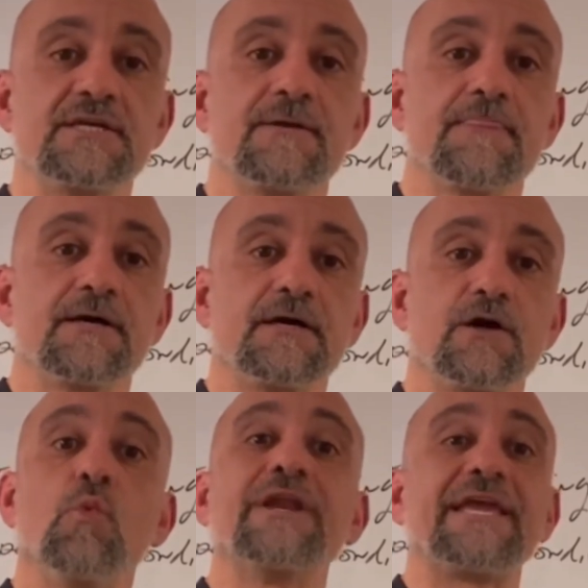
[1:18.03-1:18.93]

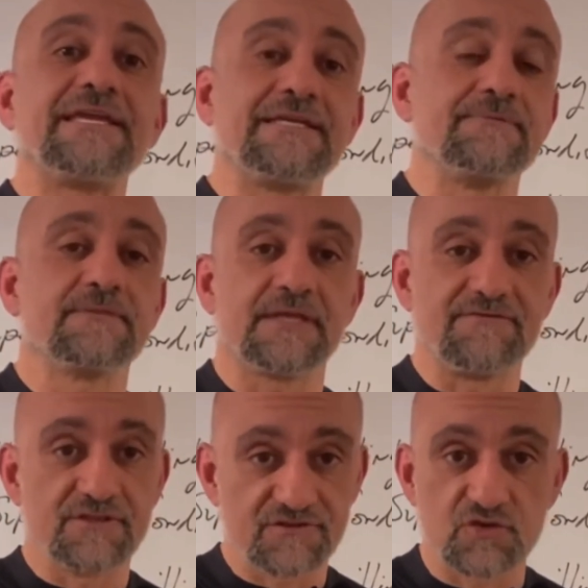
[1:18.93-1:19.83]
180, even
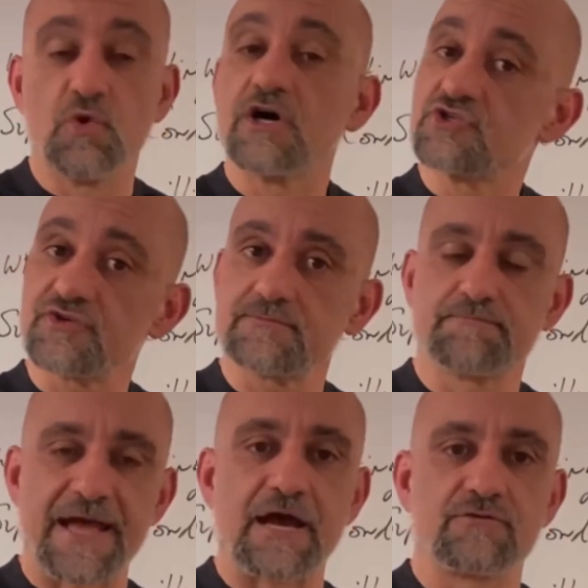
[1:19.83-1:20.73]
the
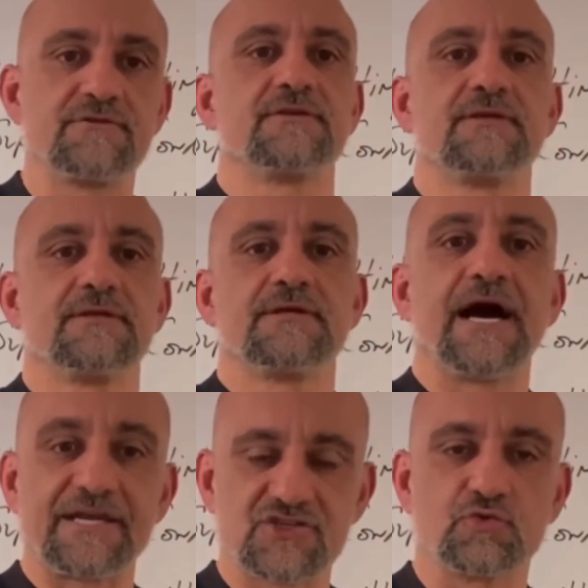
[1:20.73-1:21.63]
200-pound high
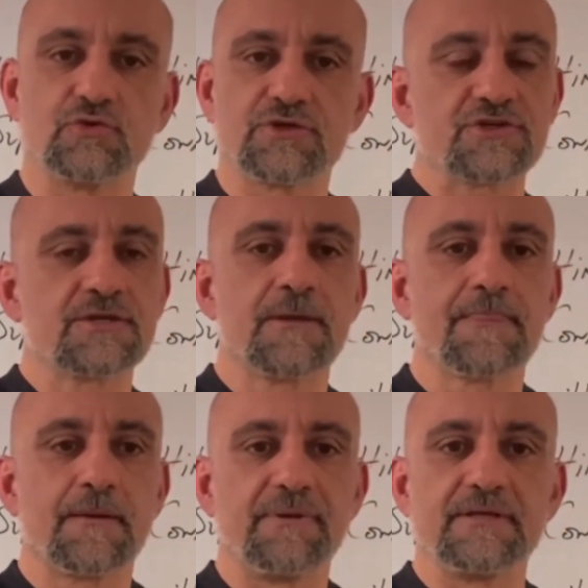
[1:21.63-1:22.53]
schoolers.
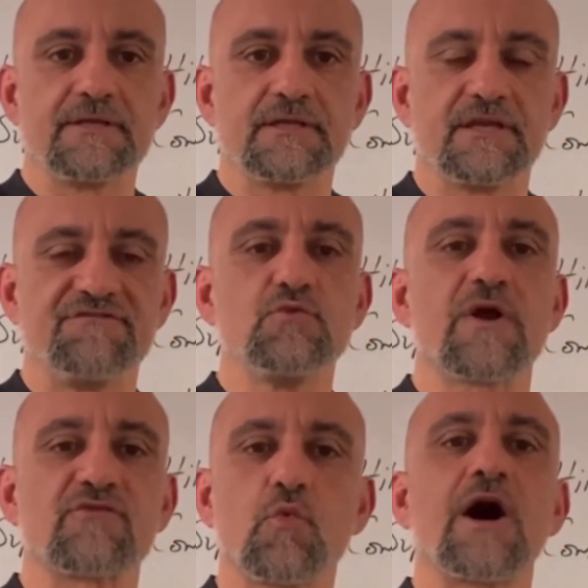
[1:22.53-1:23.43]
But if you ever
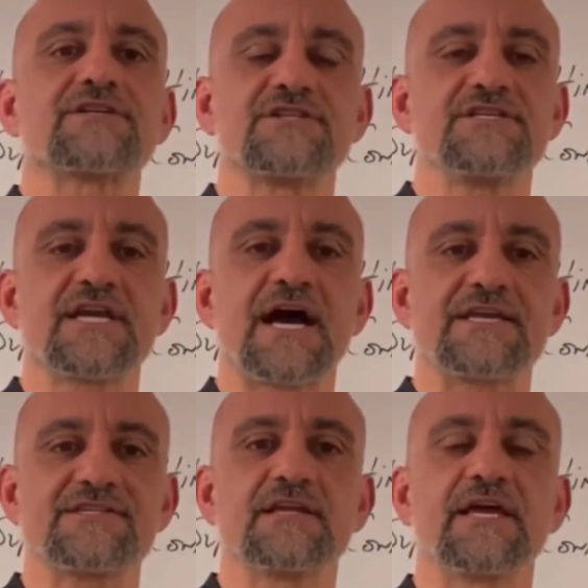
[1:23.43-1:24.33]
watch these guys,
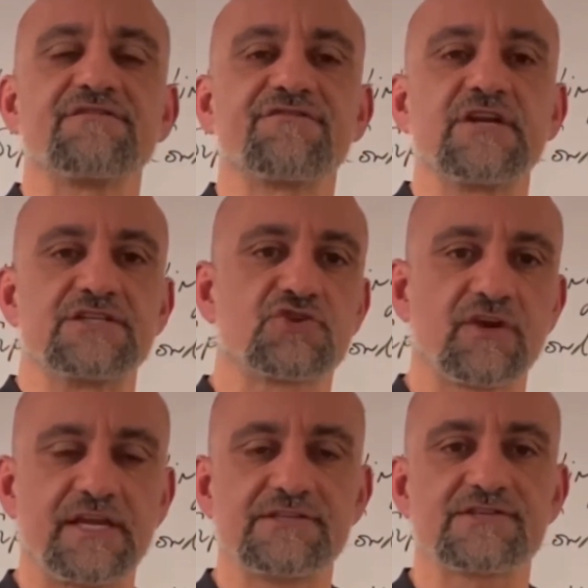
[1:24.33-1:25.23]
they're like freight
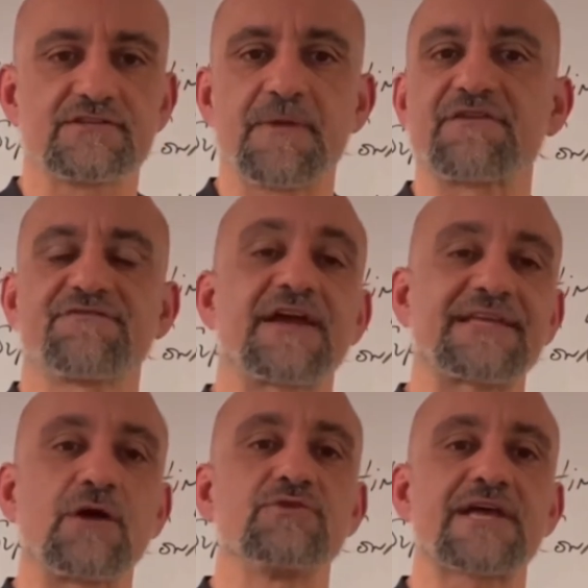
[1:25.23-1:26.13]
trains. As a matter of fact, I
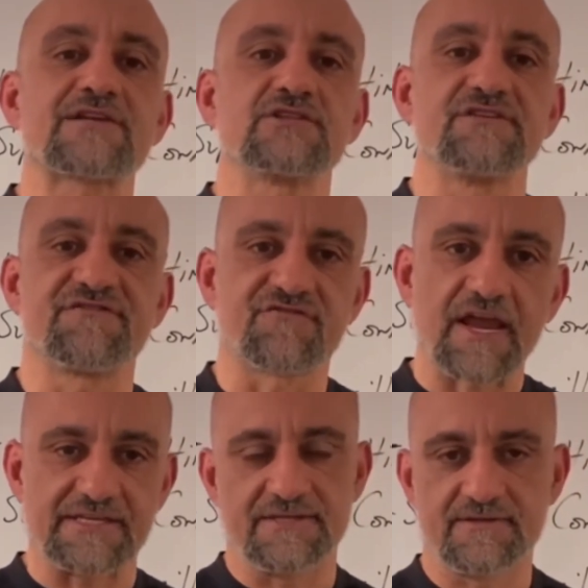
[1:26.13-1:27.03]
was actually
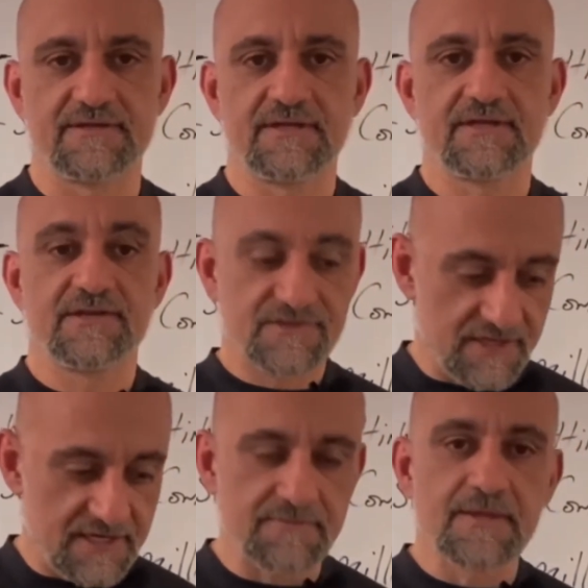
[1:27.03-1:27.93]
frightened
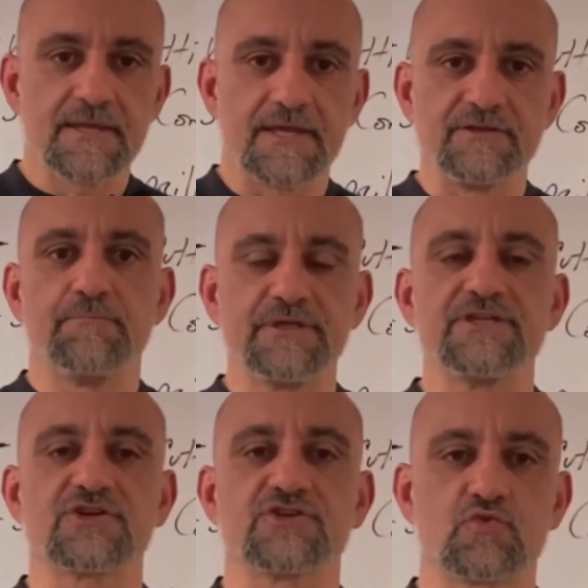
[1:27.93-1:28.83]
sitting in the
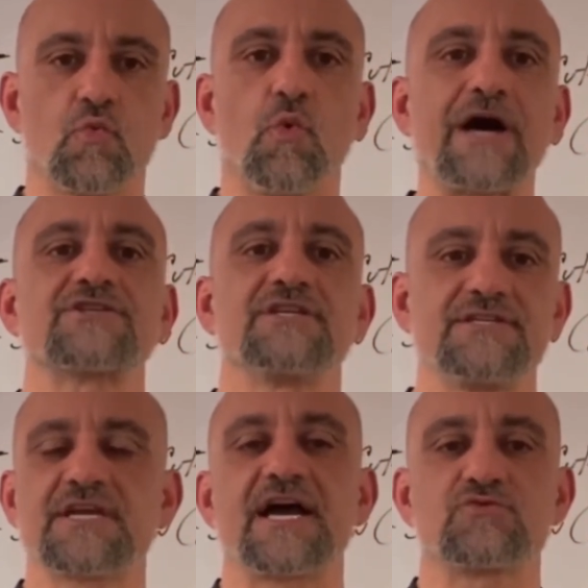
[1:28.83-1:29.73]
bleachers watching these
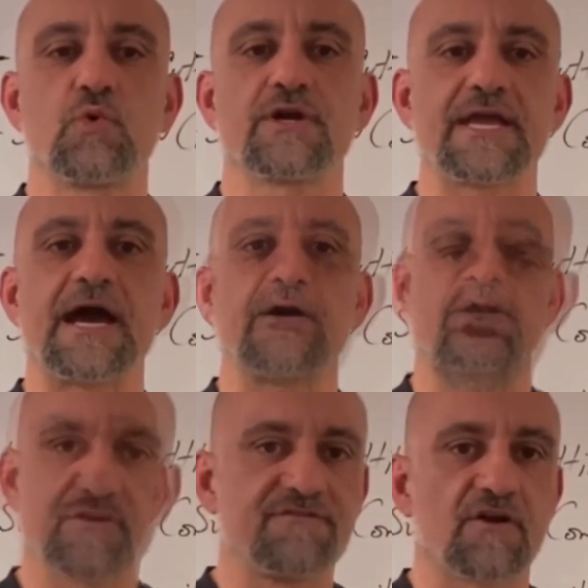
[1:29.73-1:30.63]
guys work out.
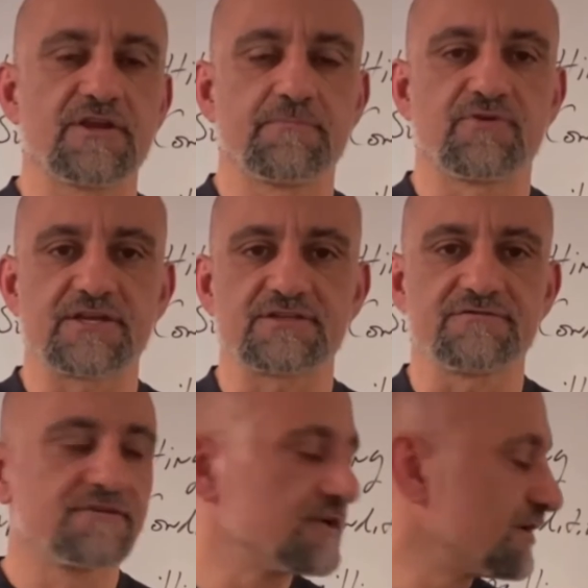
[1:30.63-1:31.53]
Very impressive to